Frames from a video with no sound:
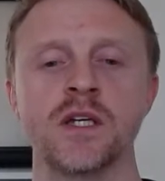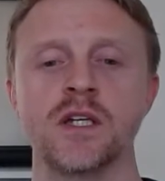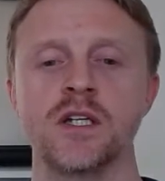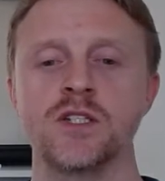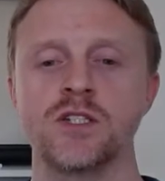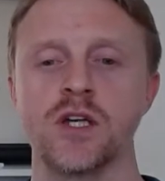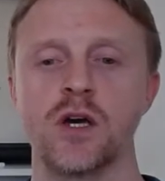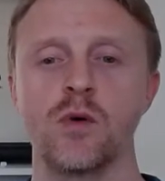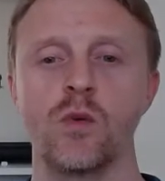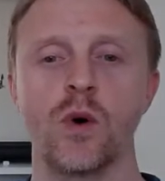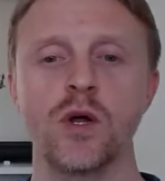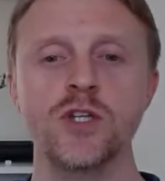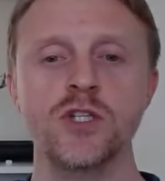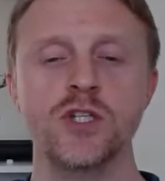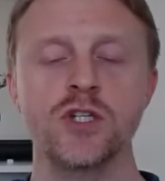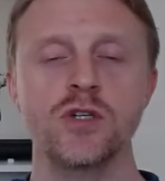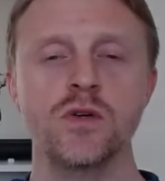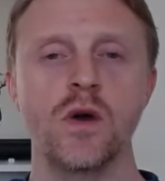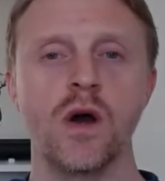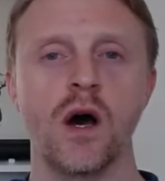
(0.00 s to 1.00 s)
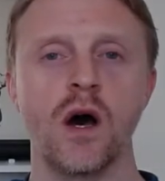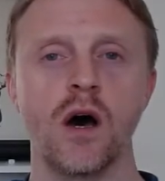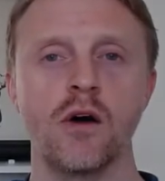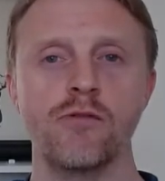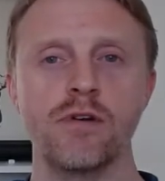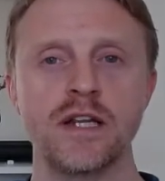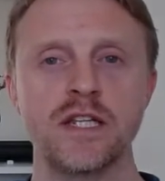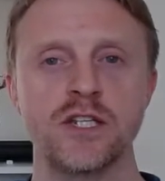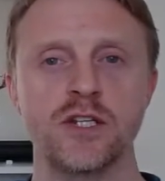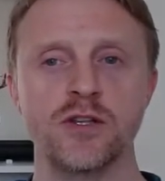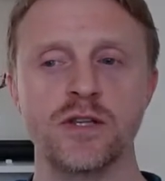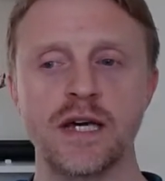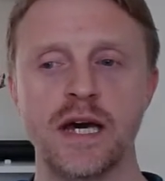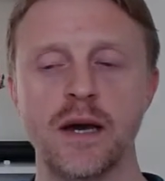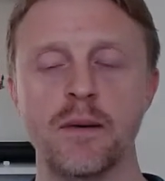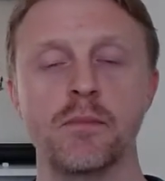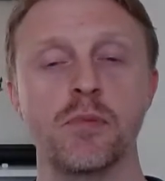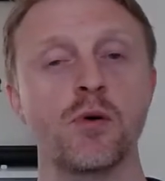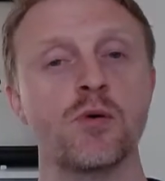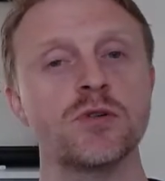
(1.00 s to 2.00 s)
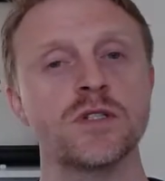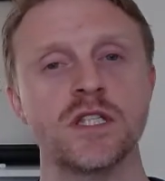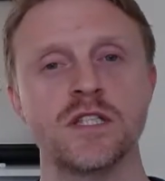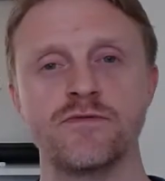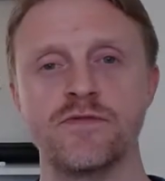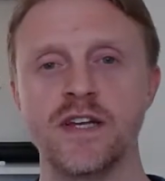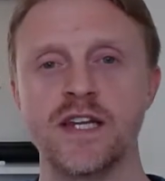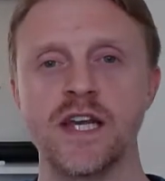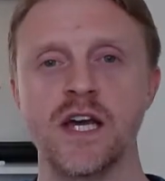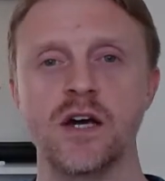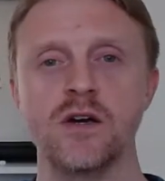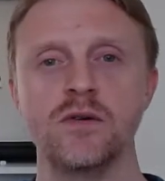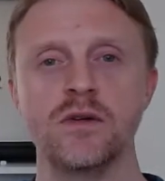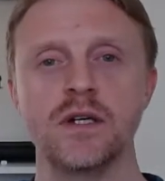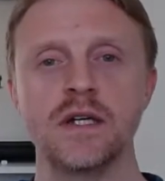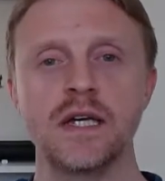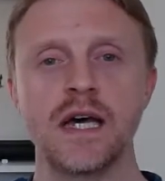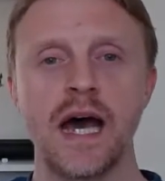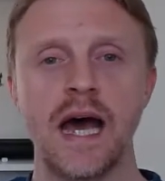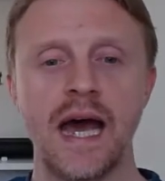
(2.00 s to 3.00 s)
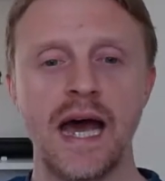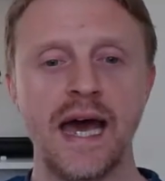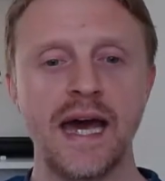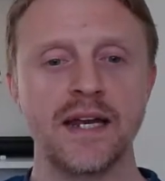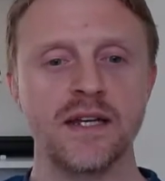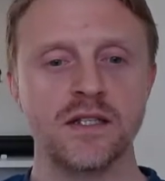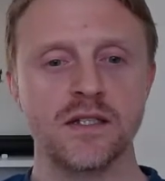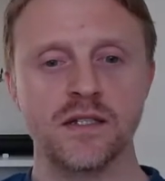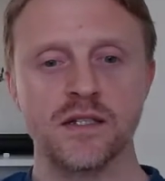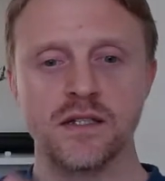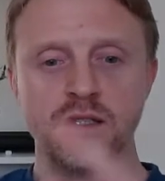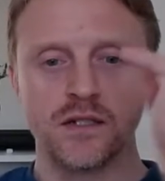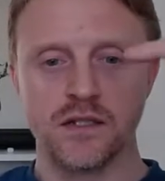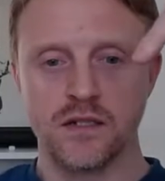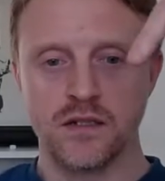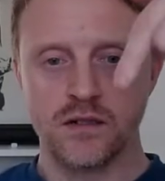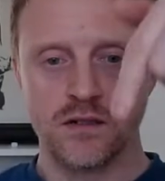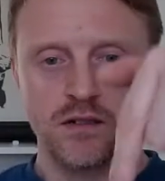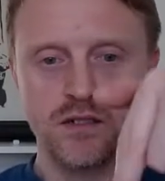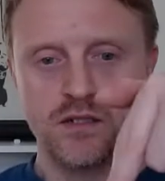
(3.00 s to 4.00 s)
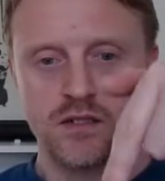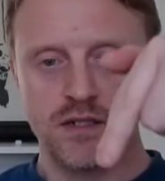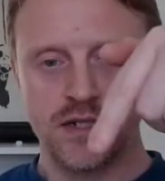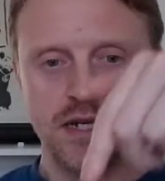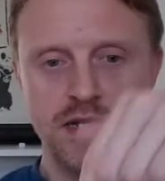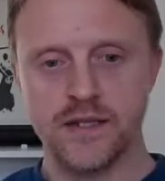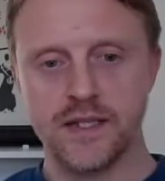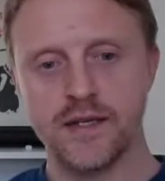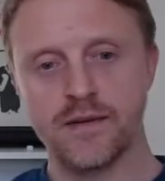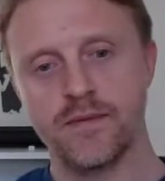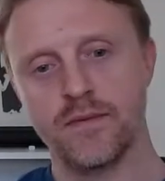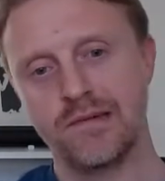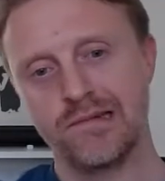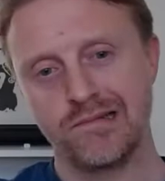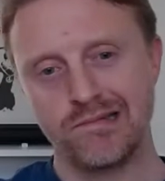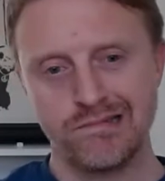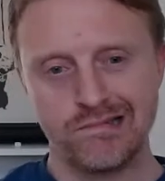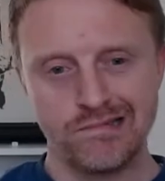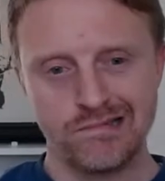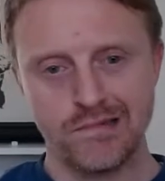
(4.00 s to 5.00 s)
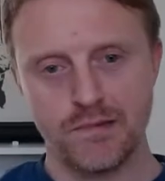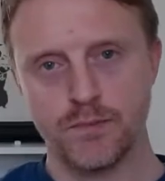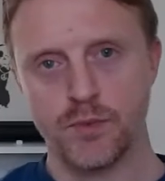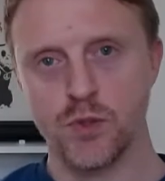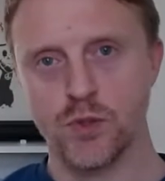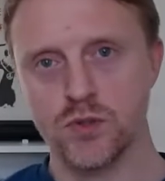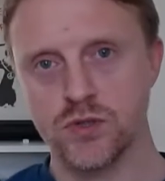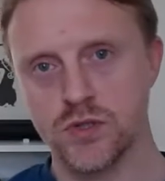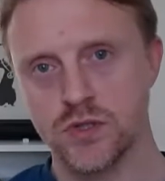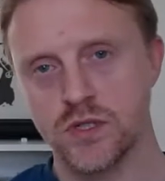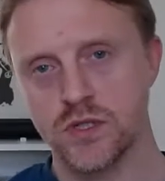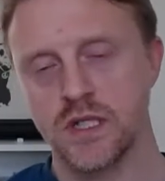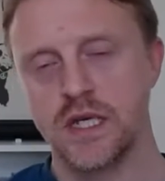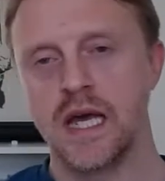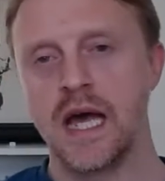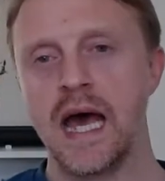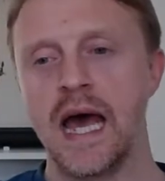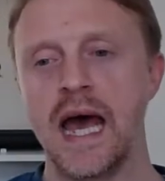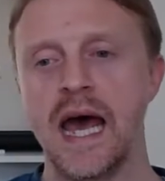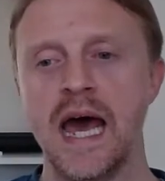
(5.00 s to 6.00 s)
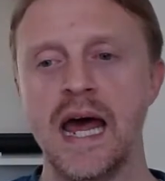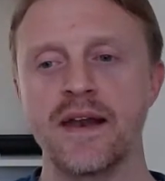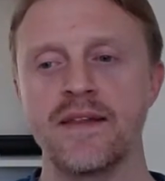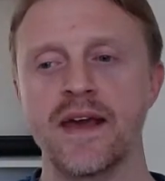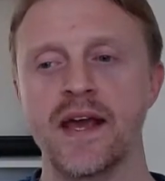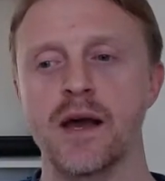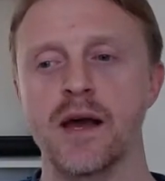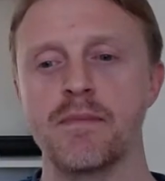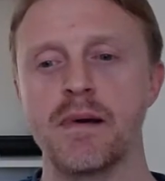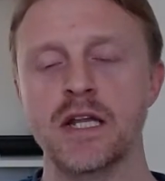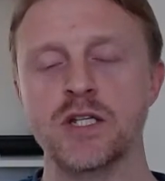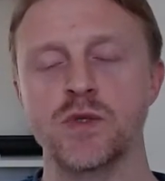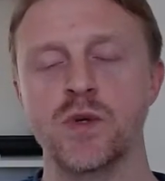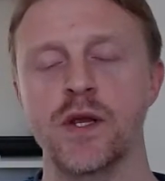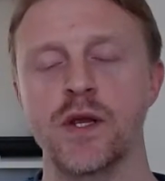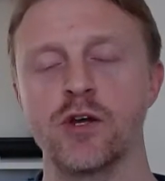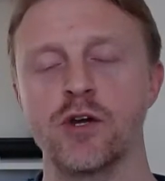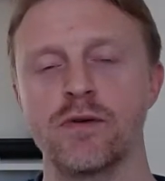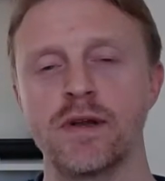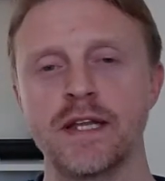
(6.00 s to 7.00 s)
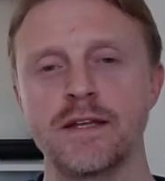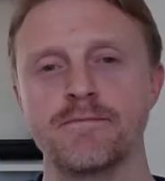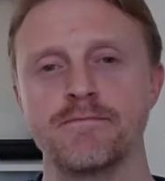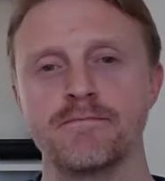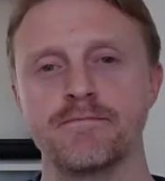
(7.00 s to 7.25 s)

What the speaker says: So once you are ready to do that, pause this video and just down there, pause, and then come back to it and you're ready.